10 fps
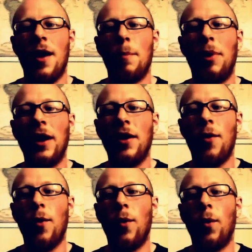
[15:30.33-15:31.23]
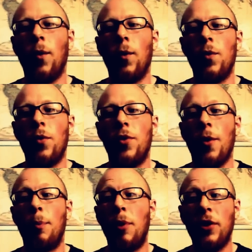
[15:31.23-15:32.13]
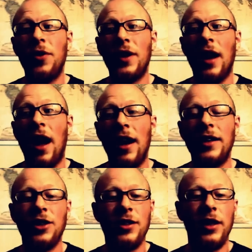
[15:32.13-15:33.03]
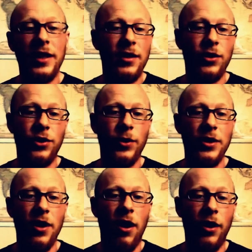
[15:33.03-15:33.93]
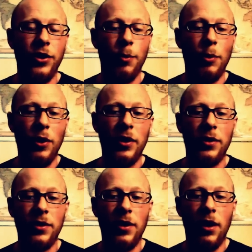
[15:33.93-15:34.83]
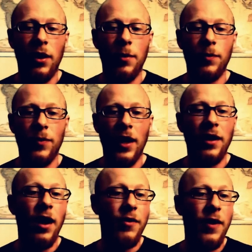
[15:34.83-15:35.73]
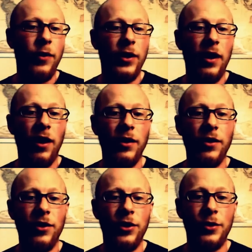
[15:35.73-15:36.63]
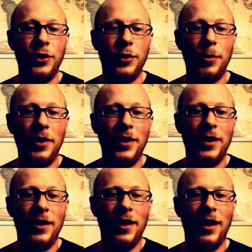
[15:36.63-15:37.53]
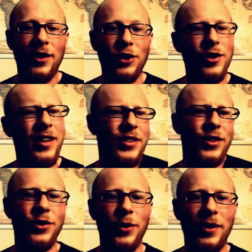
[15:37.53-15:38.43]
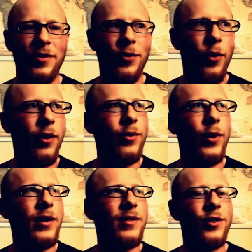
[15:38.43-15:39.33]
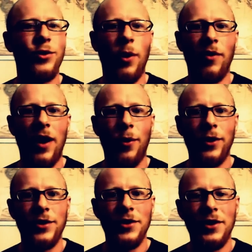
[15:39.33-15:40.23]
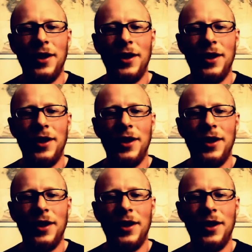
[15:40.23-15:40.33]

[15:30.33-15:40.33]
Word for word: but the book that I just listened to as an audiobook, um, and I found it on YouTube and just listened to it for, what, 12 hours.